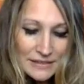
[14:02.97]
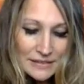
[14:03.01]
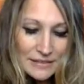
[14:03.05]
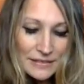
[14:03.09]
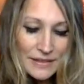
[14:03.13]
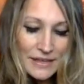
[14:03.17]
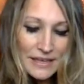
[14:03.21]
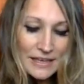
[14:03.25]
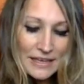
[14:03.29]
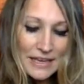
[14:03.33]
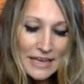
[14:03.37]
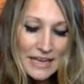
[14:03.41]

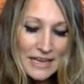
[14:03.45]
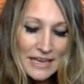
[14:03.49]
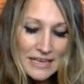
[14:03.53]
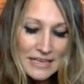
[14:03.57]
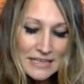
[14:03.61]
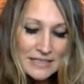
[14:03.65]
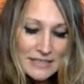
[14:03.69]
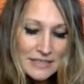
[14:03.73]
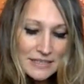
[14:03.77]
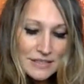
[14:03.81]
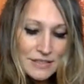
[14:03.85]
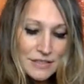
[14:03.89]
thing
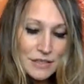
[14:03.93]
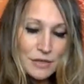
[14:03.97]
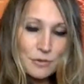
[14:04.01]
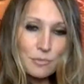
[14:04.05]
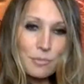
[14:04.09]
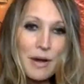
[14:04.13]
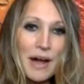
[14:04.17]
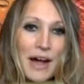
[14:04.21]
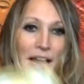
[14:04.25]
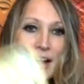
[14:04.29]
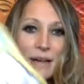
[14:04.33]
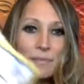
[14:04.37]
is you
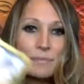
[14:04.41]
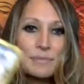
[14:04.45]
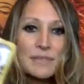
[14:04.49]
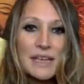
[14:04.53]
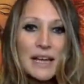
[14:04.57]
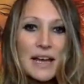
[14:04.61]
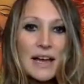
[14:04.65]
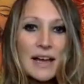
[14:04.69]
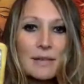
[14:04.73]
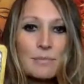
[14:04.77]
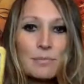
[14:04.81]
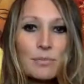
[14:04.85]
popped
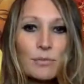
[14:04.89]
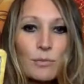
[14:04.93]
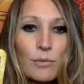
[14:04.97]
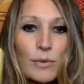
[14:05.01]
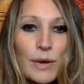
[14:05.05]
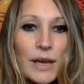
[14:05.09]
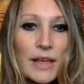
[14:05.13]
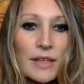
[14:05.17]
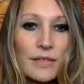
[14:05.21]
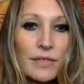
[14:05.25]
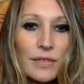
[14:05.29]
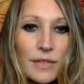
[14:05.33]
up
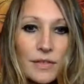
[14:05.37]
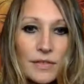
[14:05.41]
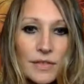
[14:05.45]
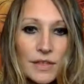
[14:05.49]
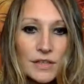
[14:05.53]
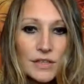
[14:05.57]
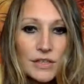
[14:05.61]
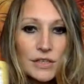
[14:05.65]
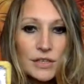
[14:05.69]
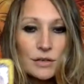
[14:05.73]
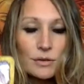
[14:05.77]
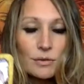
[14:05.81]
with the
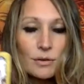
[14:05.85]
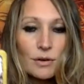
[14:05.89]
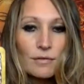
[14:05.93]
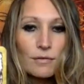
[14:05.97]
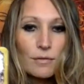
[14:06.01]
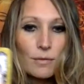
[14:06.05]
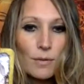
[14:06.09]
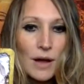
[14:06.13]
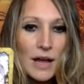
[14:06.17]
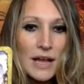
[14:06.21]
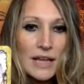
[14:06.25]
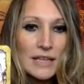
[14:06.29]
2 of
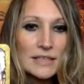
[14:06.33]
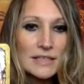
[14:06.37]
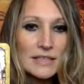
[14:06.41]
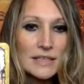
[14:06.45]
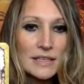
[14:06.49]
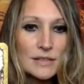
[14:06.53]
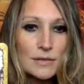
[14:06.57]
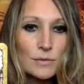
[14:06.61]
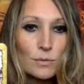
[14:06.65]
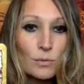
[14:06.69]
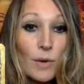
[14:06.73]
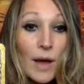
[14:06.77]
Wands
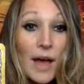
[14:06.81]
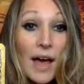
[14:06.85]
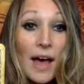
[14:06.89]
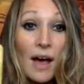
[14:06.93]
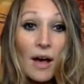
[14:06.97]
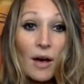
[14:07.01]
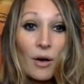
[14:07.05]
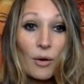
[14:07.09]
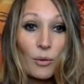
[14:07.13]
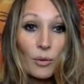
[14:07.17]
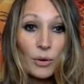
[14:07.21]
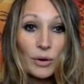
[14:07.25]
as
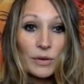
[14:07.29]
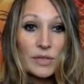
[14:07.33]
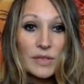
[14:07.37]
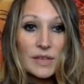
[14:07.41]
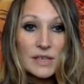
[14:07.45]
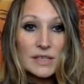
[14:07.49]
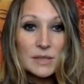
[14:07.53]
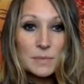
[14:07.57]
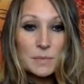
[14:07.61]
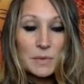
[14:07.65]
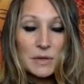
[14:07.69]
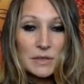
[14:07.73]
well, or
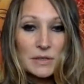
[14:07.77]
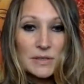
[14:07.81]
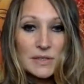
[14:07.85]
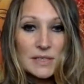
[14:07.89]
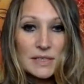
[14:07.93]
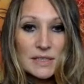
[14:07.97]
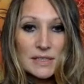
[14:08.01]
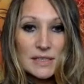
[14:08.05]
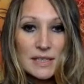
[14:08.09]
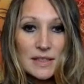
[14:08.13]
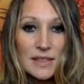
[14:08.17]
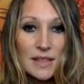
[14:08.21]
this
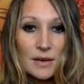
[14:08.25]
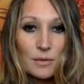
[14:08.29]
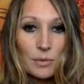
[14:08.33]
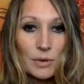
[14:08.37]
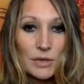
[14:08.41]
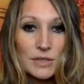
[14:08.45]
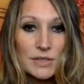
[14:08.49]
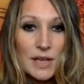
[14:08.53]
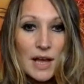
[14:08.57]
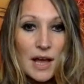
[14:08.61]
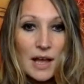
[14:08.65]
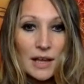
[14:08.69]
person did that
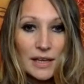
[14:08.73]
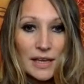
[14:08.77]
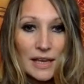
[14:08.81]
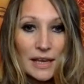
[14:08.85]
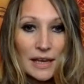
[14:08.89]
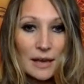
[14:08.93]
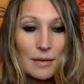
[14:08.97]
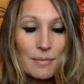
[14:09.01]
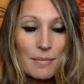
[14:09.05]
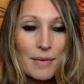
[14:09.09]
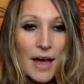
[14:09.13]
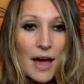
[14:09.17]
we're
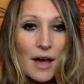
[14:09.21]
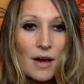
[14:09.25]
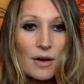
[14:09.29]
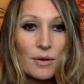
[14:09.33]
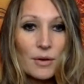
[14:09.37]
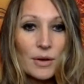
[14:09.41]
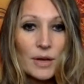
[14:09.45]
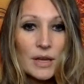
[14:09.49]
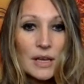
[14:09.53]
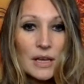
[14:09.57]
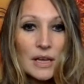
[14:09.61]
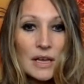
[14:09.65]
talking
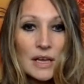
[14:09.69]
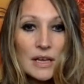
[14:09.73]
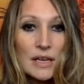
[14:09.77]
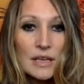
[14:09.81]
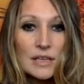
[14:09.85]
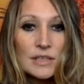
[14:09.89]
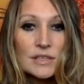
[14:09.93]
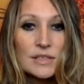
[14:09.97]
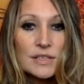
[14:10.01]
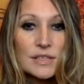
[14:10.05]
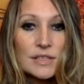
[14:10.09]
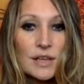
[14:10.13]
about.
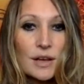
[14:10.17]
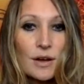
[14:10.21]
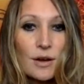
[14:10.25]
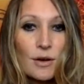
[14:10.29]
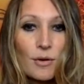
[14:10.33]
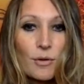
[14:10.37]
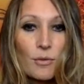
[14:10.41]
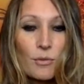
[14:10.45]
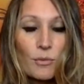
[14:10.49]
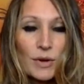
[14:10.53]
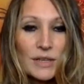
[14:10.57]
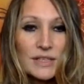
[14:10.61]

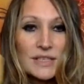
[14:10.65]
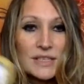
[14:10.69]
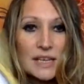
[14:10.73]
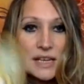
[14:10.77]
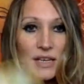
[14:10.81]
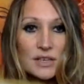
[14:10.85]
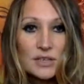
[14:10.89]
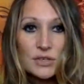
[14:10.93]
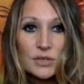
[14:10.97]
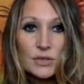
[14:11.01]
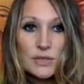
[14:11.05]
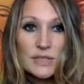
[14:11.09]
So what's
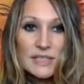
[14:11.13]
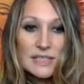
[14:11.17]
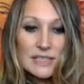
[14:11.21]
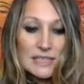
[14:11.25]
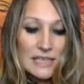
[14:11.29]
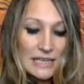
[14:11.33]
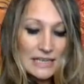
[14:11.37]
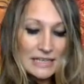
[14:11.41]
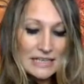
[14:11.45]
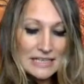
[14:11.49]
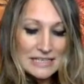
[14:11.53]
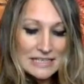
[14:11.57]

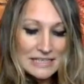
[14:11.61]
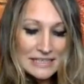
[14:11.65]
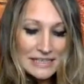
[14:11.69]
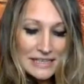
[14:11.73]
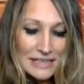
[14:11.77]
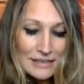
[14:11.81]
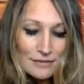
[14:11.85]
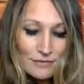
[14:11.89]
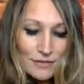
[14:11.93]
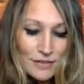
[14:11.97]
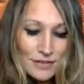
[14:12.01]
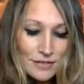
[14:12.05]
interesting is
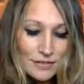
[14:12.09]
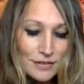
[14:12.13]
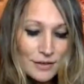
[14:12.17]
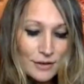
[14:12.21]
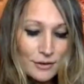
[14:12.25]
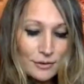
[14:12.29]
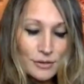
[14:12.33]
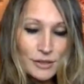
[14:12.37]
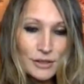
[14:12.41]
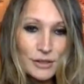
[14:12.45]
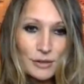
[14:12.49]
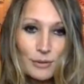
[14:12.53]
even
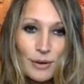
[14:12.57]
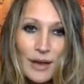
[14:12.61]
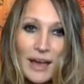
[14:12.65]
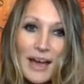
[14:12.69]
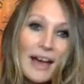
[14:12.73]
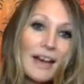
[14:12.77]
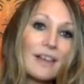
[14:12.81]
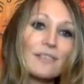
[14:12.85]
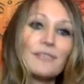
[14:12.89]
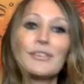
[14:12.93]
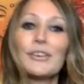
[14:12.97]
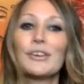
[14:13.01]
though you
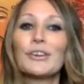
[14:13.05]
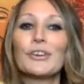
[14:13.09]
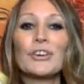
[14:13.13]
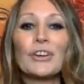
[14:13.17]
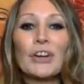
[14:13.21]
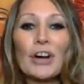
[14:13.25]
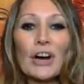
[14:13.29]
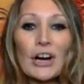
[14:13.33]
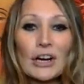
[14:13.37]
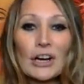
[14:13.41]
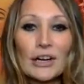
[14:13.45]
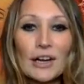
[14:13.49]
have your
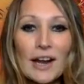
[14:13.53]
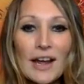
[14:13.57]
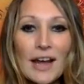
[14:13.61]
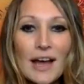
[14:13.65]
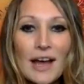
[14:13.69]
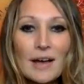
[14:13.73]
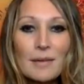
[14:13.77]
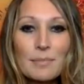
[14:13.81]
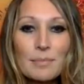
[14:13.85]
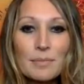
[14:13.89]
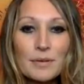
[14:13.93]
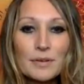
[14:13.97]
guard
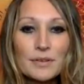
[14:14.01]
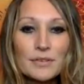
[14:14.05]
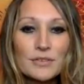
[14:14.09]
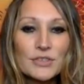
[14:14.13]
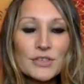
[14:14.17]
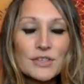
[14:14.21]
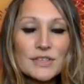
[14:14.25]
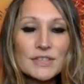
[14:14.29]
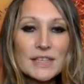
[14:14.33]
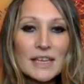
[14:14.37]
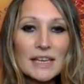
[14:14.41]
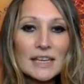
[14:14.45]
up,
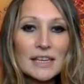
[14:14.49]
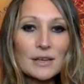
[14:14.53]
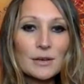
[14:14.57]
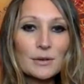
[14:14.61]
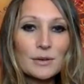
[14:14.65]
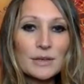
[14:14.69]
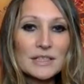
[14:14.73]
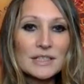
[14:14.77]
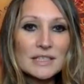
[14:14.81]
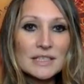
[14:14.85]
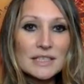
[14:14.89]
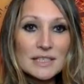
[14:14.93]
just like you
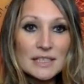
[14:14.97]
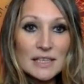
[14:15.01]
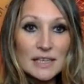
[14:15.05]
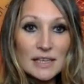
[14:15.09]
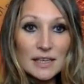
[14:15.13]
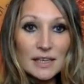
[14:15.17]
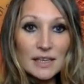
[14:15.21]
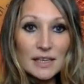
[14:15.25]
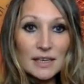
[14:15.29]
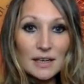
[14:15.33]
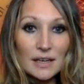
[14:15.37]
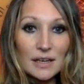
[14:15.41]
can see
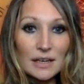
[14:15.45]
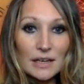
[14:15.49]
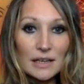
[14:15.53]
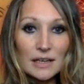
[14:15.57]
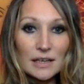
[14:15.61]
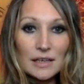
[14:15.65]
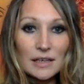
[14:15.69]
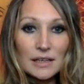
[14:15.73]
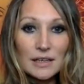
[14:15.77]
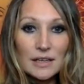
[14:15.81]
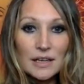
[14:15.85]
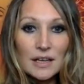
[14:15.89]

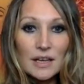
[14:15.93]
here,